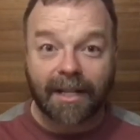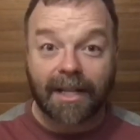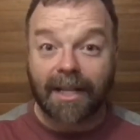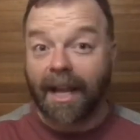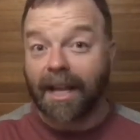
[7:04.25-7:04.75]
And
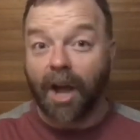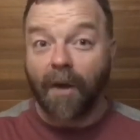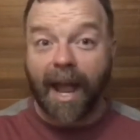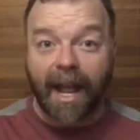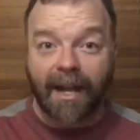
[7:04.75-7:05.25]
then they go
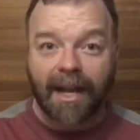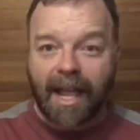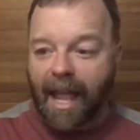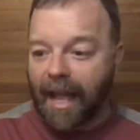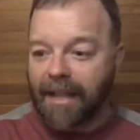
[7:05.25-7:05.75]
out
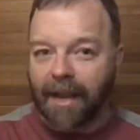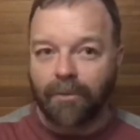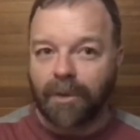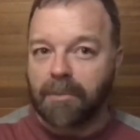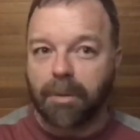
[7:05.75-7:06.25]
and they're
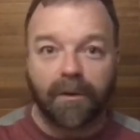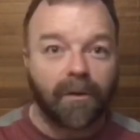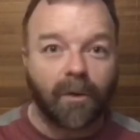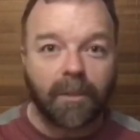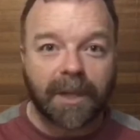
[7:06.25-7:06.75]

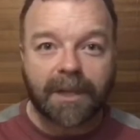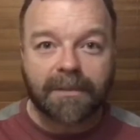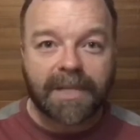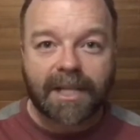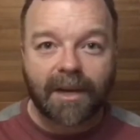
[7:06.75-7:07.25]
re-performing
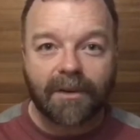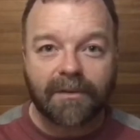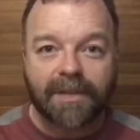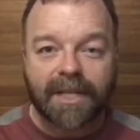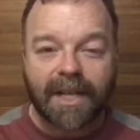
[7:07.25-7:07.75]

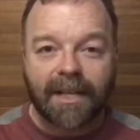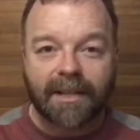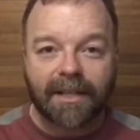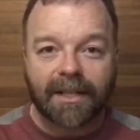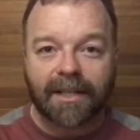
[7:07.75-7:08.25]
themselves,
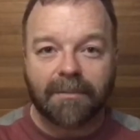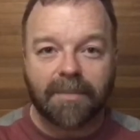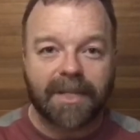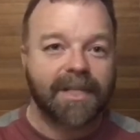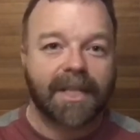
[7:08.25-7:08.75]
the
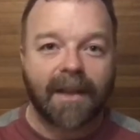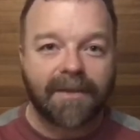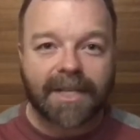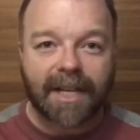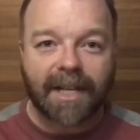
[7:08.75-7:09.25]
bits that they've
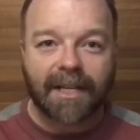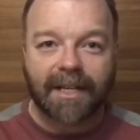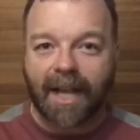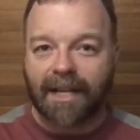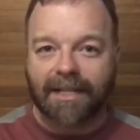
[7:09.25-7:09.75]
seen,
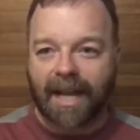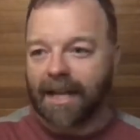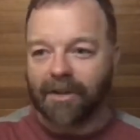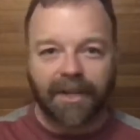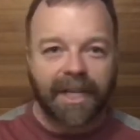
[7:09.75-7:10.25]
and they
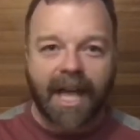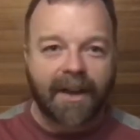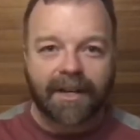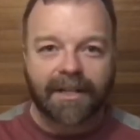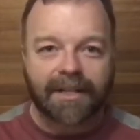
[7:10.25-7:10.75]
take on the
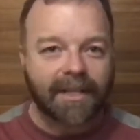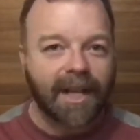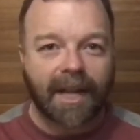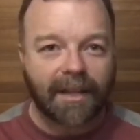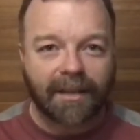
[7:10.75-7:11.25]
characters and
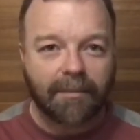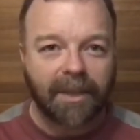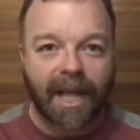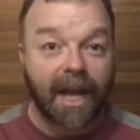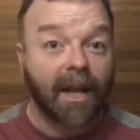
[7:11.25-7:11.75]
they play.